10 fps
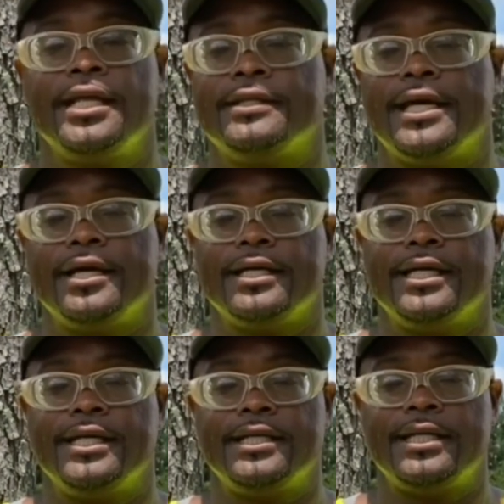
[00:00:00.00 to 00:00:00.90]
They are
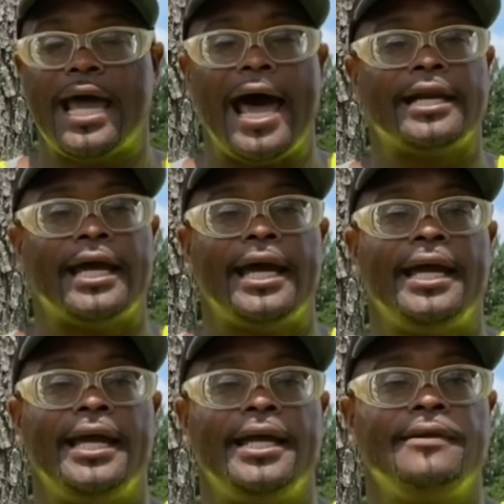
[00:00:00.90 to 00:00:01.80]
getting out of
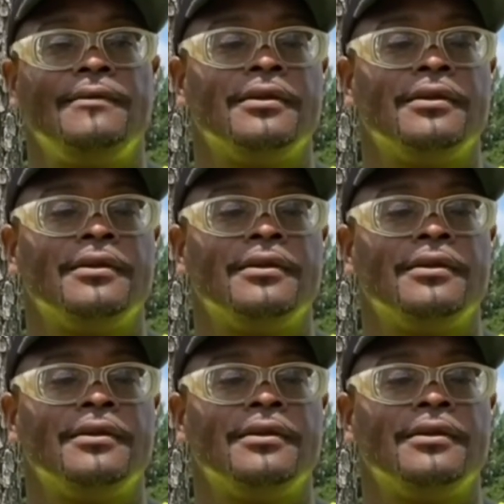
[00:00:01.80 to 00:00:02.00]
hand.